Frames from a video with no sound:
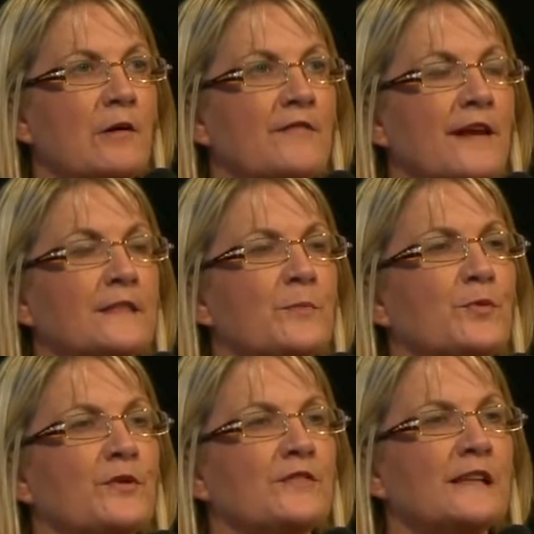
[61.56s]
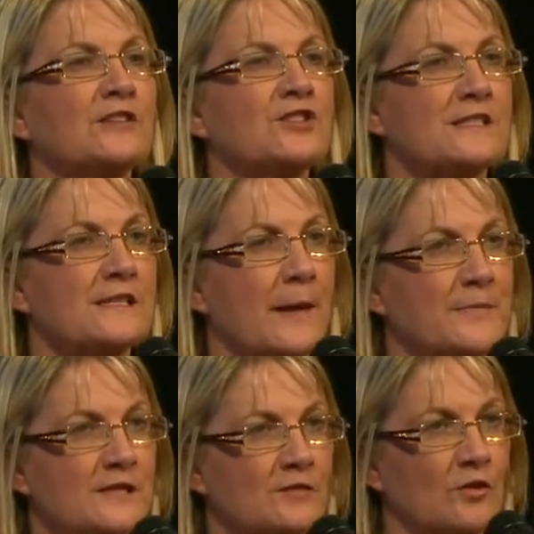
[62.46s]
now, I've had the privilege, it's an
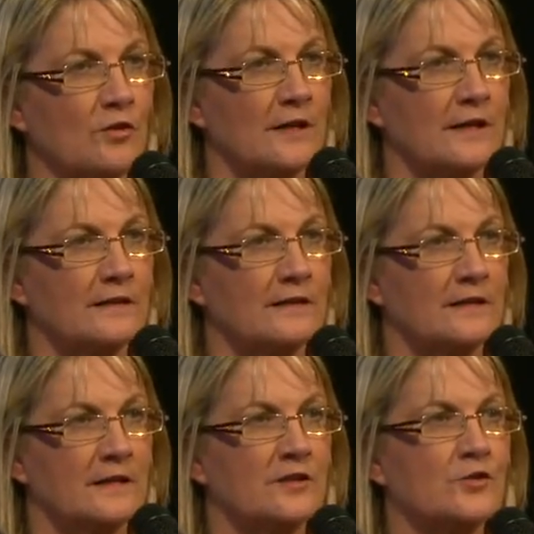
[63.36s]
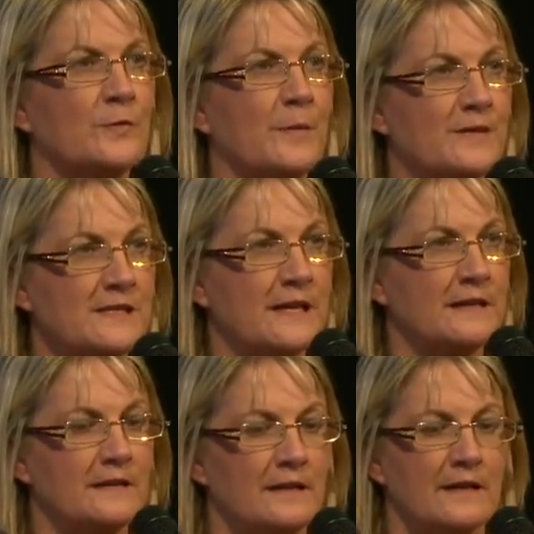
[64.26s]
absolute honour, to
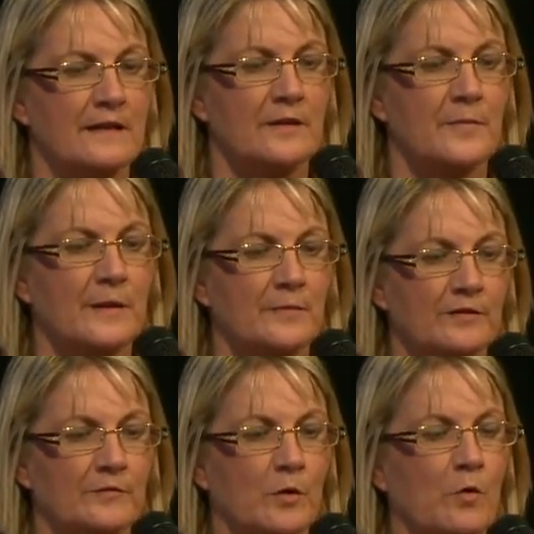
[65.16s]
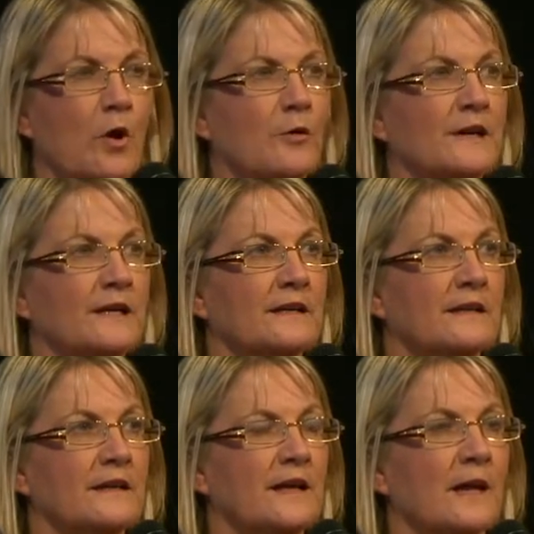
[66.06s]
represent the people of Macquarie.
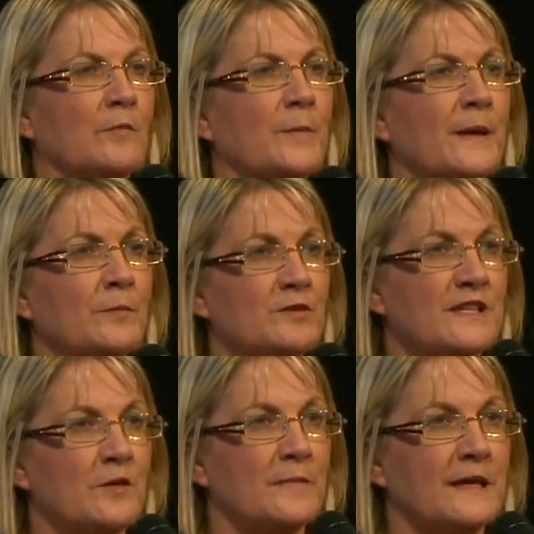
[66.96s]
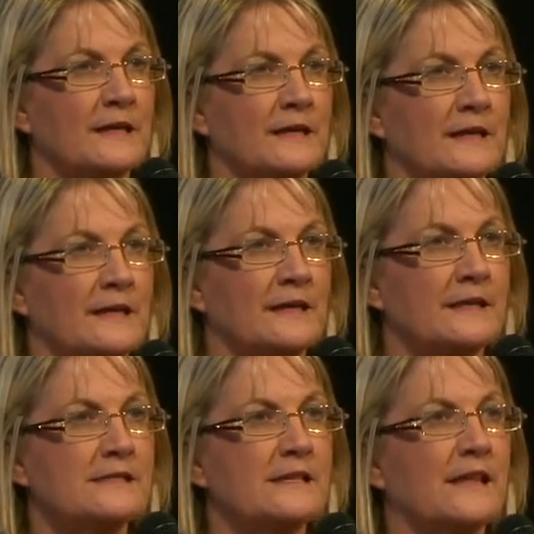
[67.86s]
And what people tell me
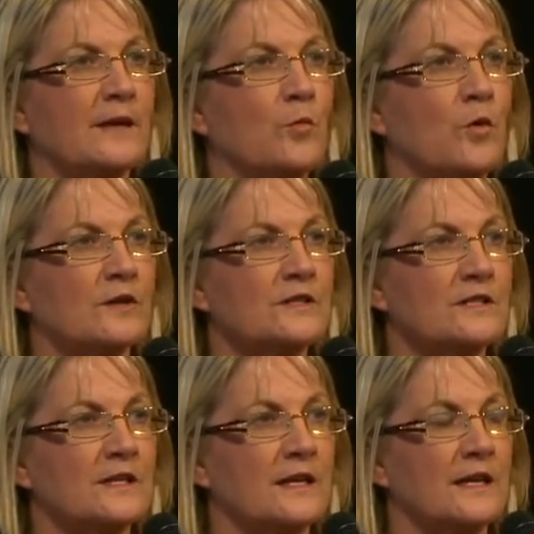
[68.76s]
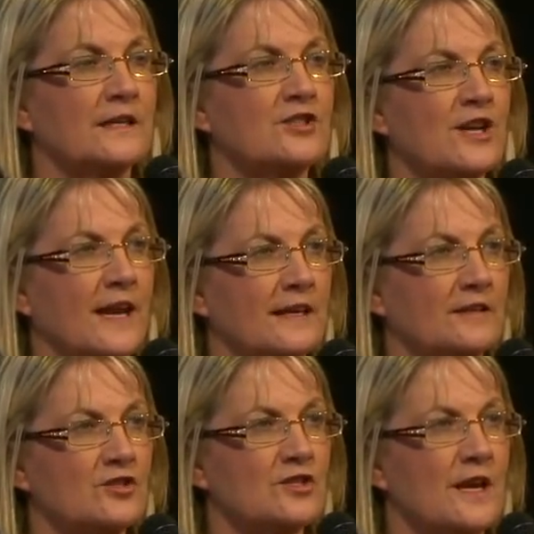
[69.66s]
is that they want a
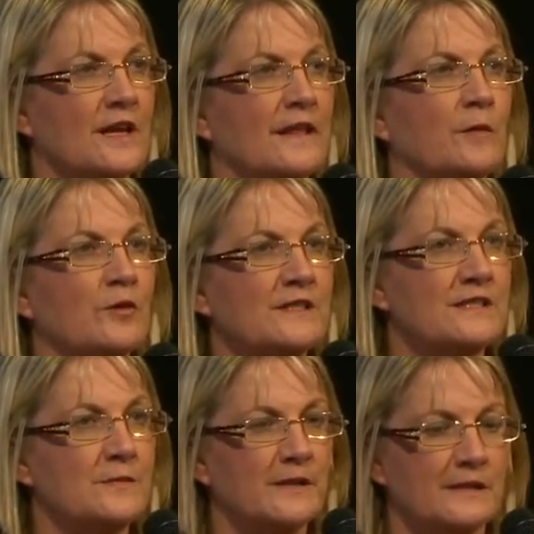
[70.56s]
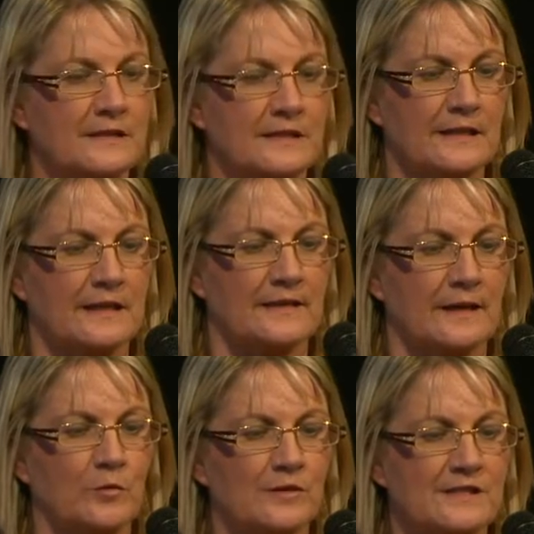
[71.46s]
change, they want stability,
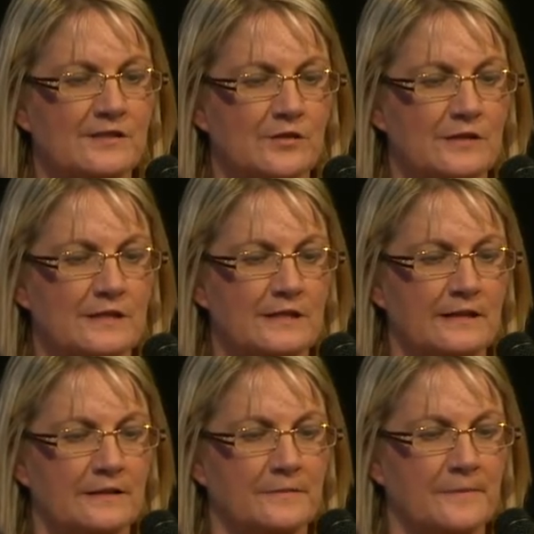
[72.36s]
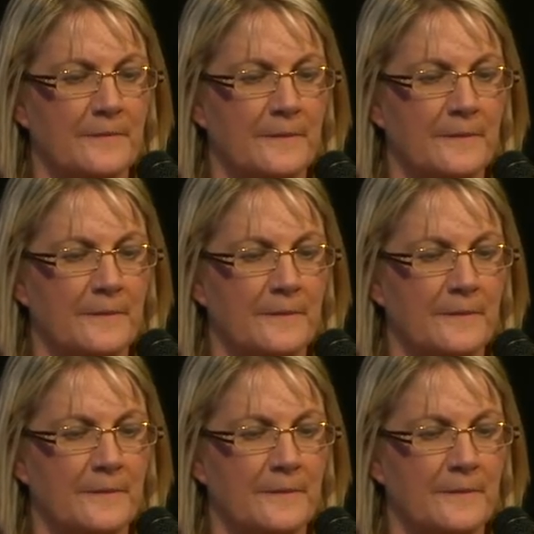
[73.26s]
they want certainty.